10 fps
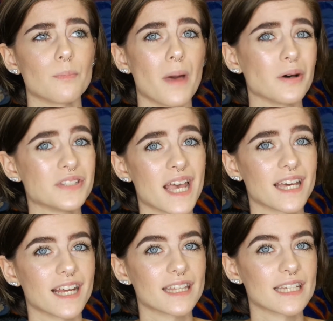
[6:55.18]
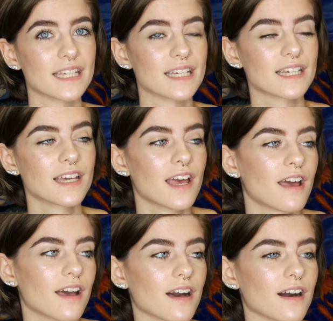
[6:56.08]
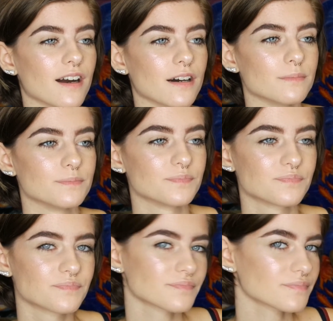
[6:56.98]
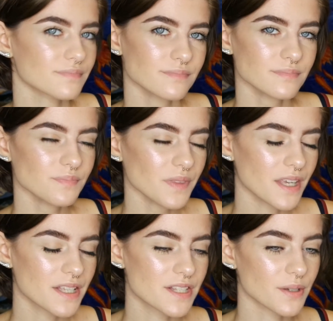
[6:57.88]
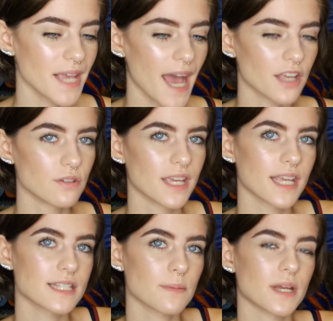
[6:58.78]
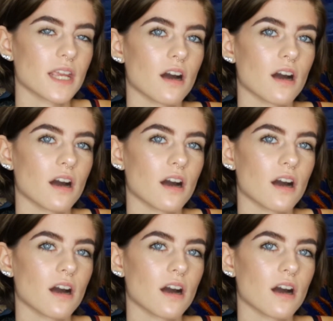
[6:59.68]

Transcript: Meltan, I think. Um, so yeah, you can get some money